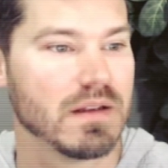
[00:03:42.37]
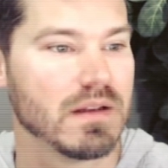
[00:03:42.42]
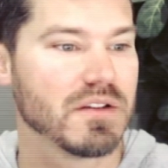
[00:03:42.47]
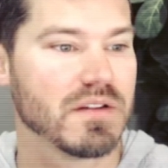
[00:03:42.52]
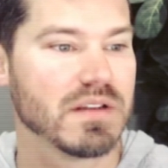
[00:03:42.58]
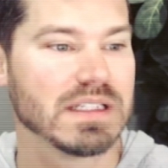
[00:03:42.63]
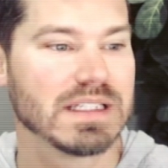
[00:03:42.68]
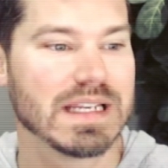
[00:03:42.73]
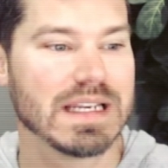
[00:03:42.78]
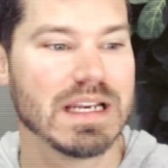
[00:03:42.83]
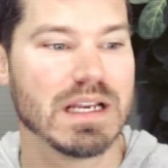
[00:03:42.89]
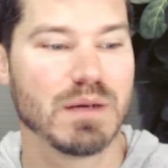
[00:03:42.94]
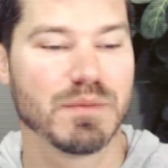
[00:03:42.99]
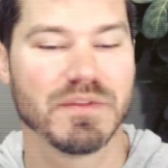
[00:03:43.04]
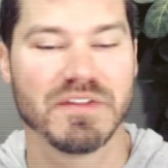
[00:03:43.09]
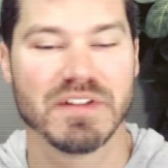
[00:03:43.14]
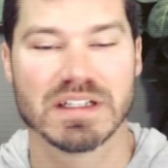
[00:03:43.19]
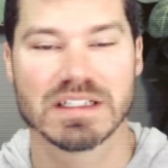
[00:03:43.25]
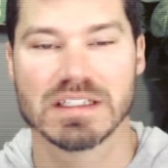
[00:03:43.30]
So this can
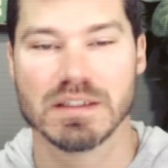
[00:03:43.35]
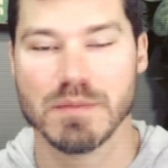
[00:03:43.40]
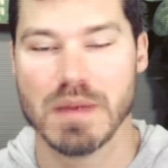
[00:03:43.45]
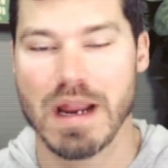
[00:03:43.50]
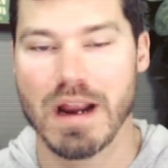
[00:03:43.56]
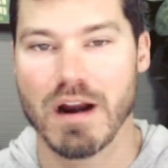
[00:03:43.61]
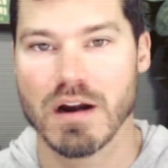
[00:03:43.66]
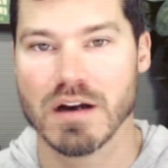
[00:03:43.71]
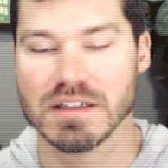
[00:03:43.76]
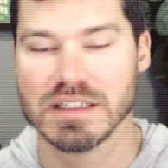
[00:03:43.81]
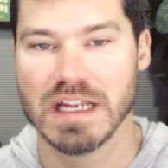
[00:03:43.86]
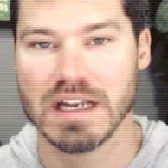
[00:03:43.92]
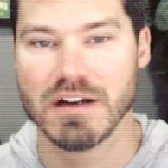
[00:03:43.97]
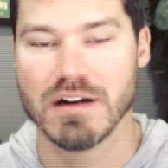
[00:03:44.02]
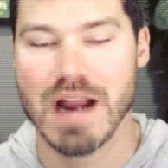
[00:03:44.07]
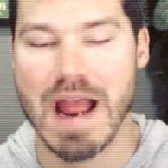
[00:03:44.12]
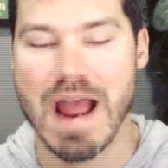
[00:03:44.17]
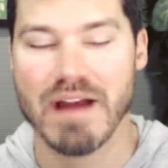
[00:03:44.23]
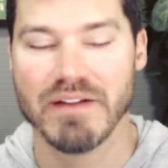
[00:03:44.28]
help fix some errors that
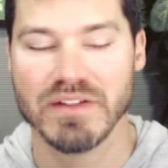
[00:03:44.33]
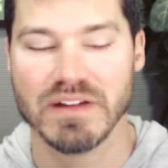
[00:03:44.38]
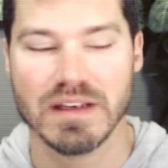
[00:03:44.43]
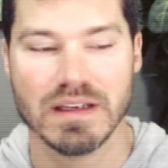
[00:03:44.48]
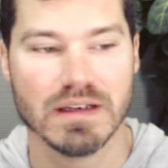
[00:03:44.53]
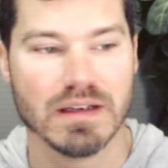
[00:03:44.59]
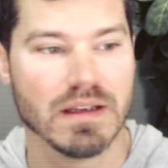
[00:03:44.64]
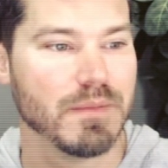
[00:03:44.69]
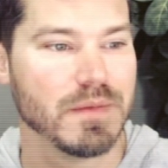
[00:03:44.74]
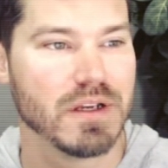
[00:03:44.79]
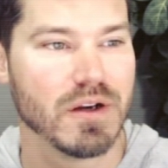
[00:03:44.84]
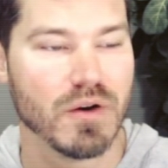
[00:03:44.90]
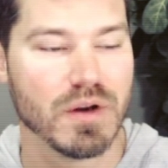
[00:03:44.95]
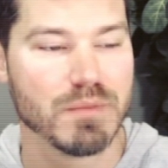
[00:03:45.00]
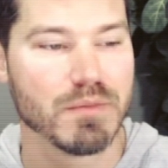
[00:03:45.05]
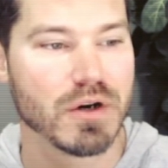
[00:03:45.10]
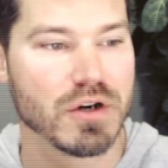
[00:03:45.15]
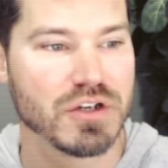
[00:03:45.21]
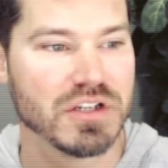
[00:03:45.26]
you're having, you know,
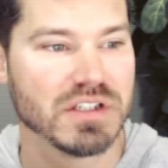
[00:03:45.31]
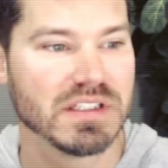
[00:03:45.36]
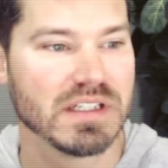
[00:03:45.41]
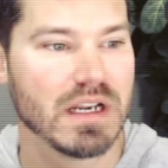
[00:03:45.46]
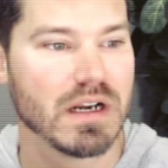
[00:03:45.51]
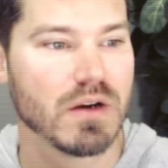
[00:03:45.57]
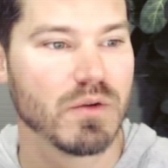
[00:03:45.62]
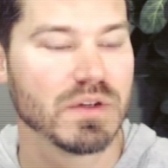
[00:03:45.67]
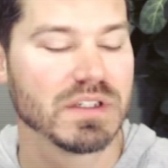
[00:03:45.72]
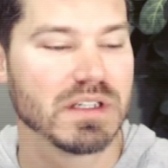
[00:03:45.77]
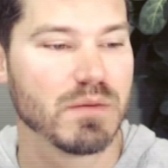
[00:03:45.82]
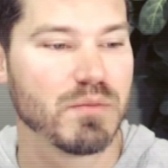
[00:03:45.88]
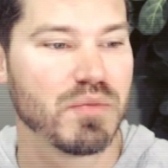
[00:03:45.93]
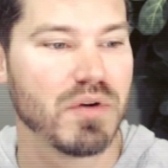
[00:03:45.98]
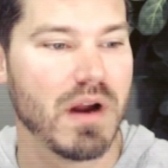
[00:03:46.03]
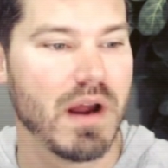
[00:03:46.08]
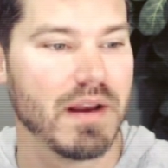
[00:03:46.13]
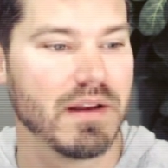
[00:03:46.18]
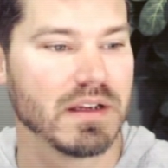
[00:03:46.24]
in Merchant Center with some
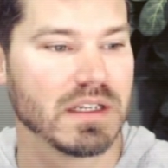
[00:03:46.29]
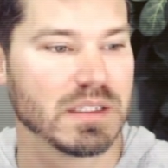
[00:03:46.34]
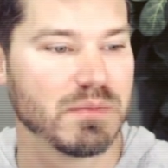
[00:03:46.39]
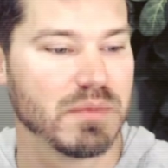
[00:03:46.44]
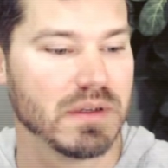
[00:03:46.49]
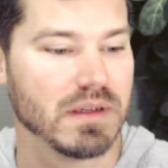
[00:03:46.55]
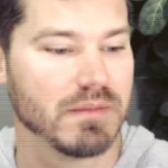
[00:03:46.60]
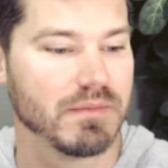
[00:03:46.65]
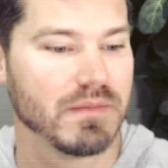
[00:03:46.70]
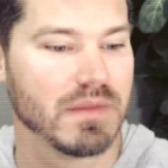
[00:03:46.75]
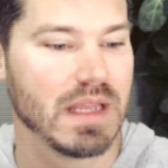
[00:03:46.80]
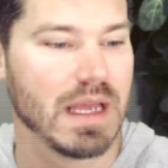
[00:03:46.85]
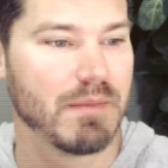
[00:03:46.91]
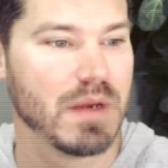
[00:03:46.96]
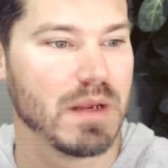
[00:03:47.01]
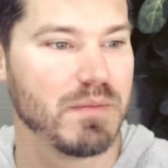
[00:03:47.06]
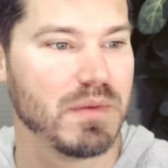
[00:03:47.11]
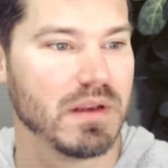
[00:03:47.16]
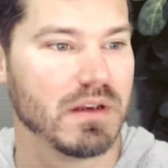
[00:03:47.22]
products, but that
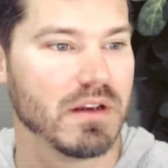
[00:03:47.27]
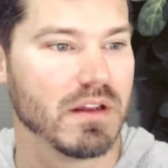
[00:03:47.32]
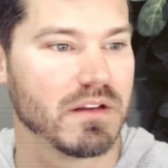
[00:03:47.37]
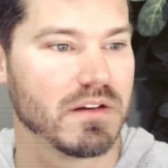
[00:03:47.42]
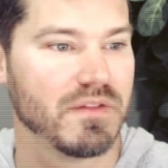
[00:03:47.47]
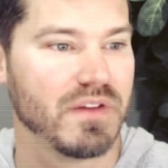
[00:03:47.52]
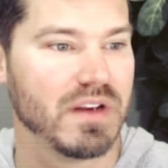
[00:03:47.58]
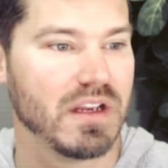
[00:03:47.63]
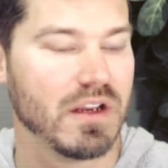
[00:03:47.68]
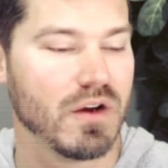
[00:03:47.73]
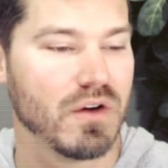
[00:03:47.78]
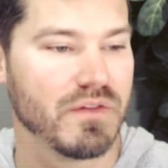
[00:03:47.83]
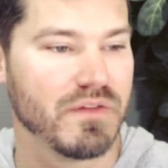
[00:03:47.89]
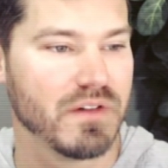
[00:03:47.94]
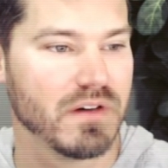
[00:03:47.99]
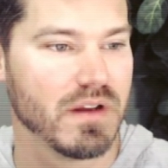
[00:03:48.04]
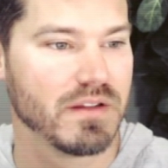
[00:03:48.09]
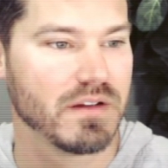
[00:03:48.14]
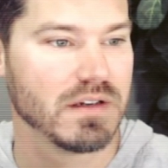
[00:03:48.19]
might be another video
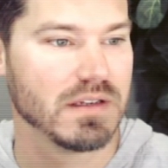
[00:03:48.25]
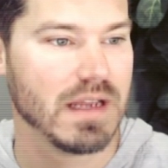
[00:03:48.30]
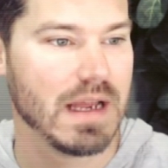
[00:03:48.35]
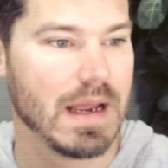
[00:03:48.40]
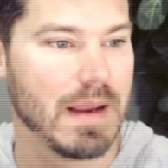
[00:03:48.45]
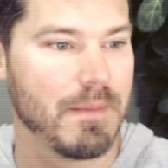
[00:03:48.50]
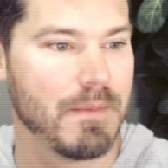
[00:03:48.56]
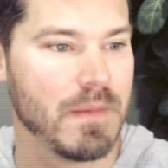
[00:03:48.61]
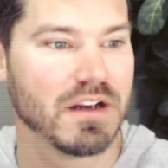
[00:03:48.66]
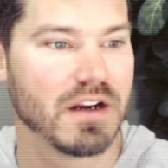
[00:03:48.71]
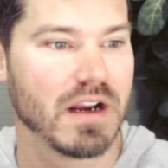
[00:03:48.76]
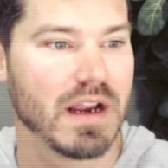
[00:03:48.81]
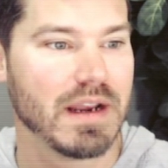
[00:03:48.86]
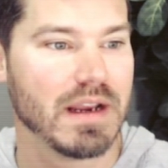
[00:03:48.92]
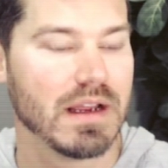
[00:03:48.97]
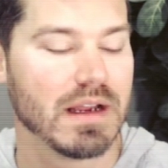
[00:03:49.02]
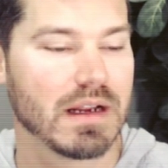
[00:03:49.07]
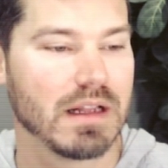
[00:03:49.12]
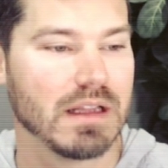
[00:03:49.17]
for another time. You're
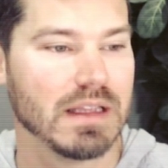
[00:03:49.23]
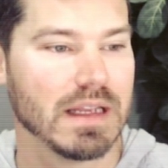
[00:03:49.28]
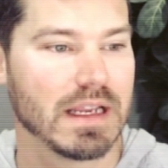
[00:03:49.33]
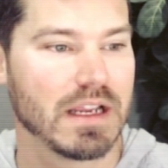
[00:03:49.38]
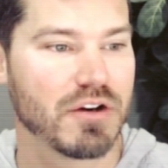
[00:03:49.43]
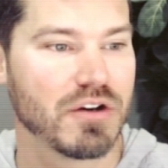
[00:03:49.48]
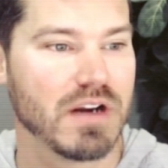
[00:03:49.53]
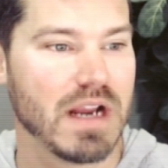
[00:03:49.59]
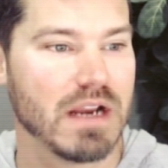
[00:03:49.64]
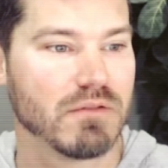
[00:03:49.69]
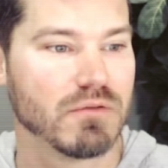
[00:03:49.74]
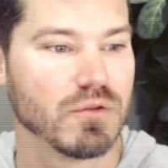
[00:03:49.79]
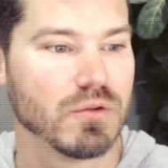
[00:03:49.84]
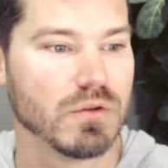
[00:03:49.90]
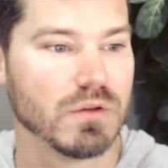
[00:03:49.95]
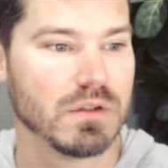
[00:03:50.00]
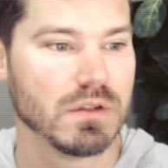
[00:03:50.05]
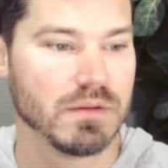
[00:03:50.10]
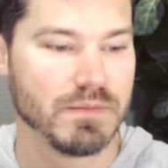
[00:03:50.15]
gonna click create
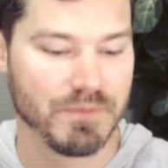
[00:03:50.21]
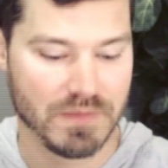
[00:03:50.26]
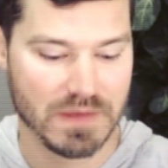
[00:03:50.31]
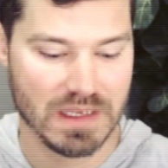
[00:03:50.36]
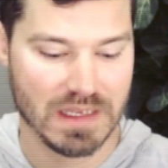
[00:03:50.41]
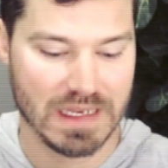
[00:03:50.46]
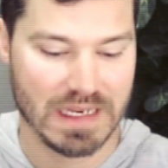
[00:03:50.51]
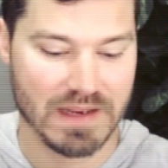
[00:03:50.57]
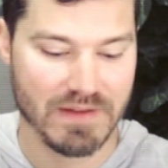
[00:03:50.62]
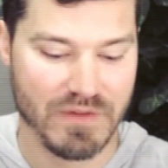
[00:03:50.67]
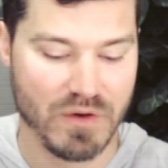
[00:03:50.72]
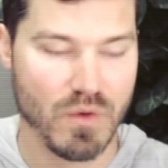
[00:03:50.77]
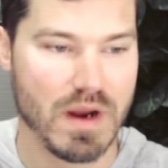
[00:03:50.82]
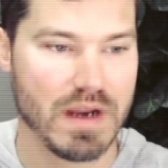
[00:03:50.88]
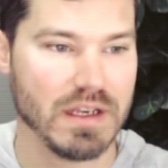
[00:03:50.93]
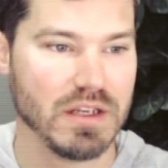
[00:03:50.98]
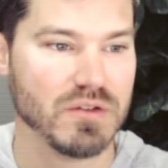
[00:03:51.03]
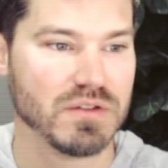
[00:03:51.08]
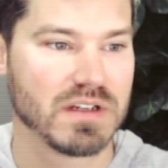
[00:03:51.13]
rule. And like if you
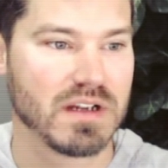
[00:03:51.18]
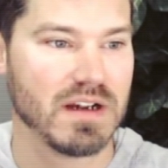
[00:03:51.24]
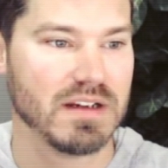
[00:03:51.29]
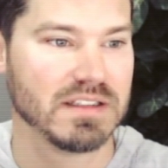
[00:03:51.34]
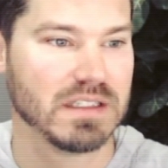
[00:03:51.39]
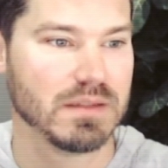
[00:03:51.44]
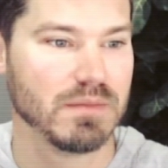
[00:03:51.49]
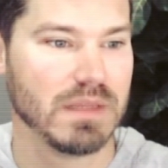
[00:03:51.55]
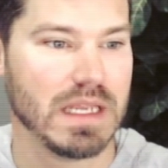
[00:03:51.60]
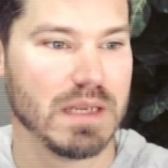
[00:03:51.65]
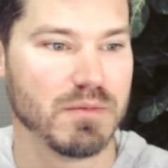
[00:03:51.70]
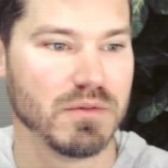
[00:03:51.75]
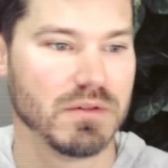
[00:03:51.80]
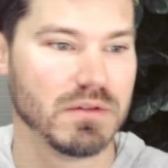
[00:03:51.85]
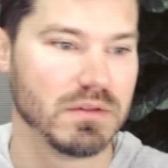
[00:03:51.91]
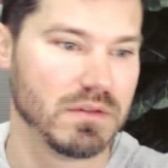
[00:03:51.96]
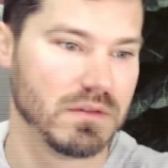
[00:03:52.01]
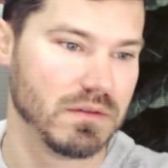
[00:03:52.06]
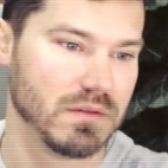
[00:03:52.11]
wanna use custom
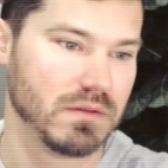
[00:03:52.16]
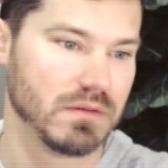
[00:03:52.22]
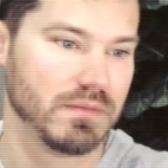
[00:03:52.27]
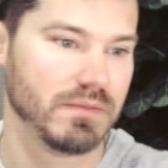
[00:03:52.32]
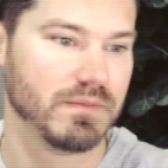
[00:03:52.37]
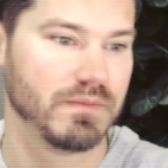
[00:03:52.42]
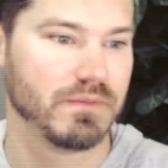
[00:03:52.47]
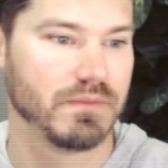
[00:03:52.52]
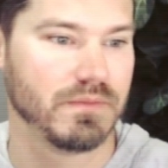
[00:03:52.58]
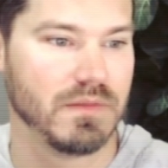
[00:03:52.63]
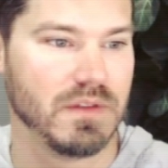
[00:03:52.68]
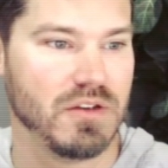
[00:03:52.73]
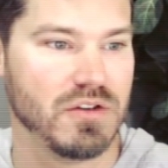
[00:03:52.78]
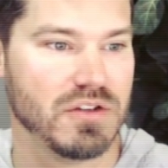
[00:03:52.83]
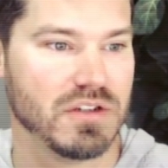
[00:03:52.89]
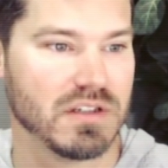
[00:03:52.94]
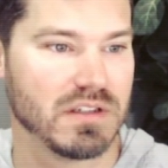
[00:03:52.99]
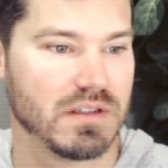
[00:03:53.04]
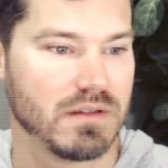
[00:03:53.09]
label,
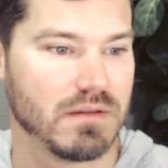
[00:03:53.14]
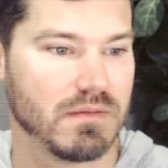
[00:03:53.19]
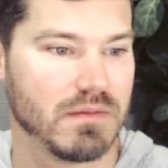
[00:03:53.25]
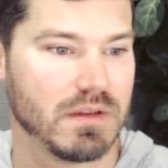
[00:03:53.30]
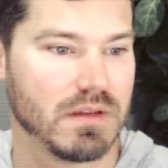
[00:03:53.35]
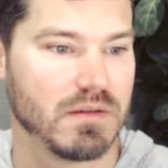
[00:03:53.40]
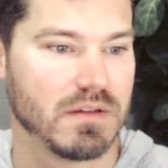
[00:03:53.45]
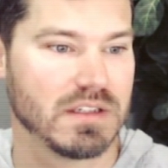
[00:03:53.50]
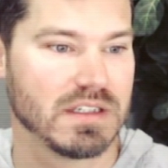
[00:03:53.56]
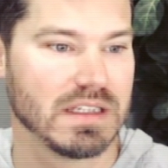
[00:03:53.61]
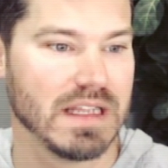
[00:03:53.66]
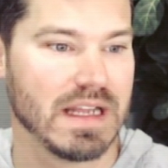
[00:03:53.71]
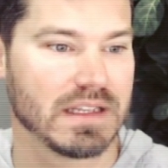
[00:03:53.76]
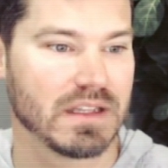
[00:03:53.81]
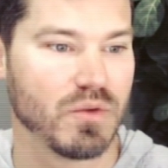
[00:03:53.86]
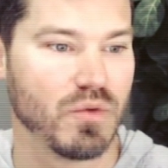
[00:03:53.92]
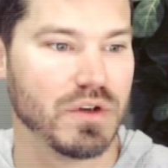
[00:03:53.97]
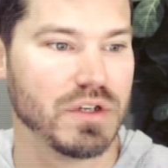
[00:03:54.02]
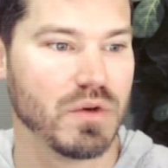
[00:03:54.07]
you just
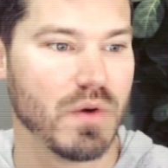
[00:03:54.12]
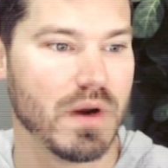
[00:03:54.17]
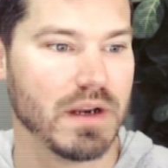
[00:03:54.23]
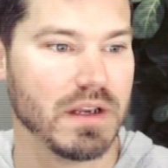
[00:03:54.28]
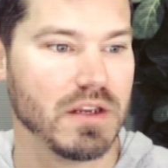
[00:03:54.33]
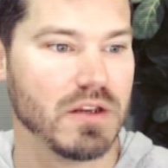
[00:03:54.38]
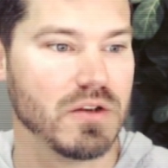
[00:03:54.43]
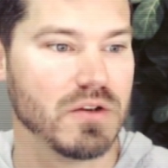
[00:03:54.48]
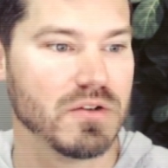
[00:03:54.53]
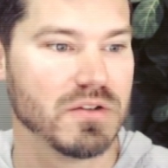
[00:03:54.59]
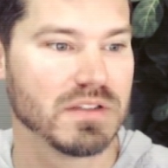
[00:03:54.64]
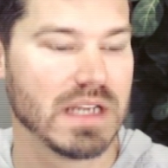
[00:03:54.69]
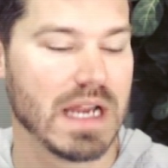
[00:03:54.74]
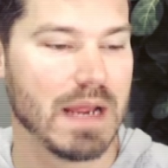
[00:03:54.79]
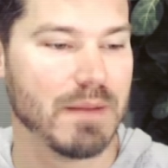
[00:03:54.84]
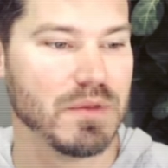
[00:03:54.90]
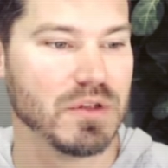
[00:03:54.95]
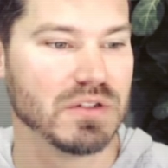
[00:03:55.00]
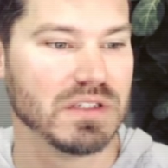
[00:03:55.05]
select the one you wanna use.
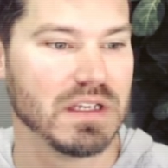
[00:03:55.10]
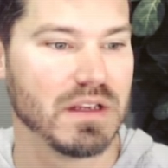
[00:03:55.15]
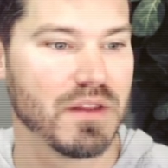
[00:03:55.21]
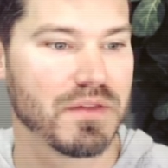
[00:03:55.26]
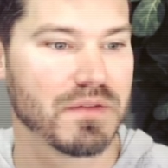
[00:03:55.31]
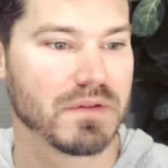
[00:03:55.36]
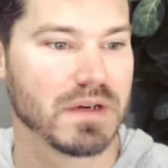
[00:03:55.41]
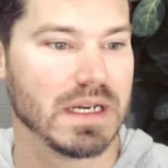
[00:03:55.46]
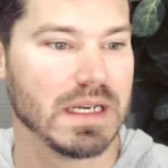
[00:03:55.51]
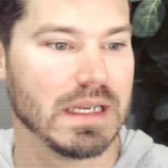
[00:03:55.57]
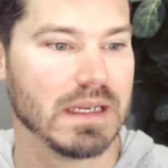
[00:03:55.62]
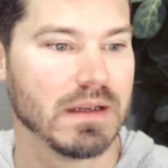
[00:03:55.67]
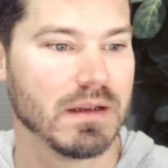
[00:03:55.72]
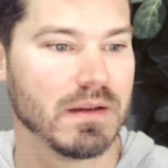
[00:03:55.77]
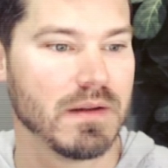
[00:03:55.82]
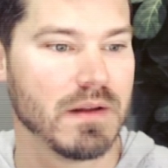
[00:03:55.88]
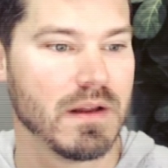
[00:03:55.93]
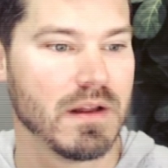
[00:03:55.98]
I'm using three.